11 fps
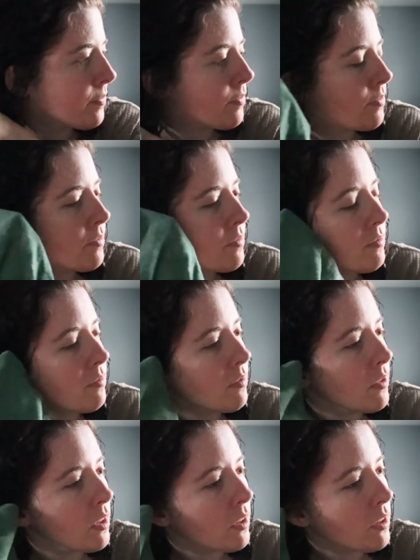
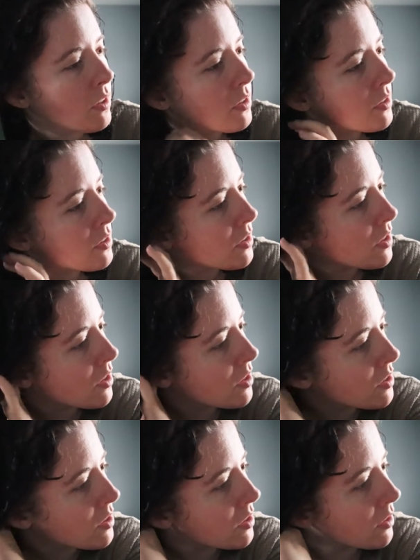
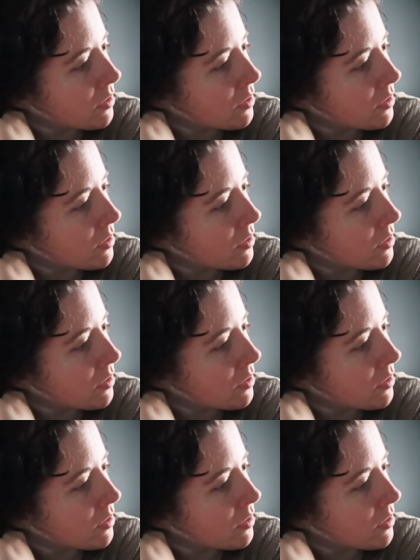Nobody speaks.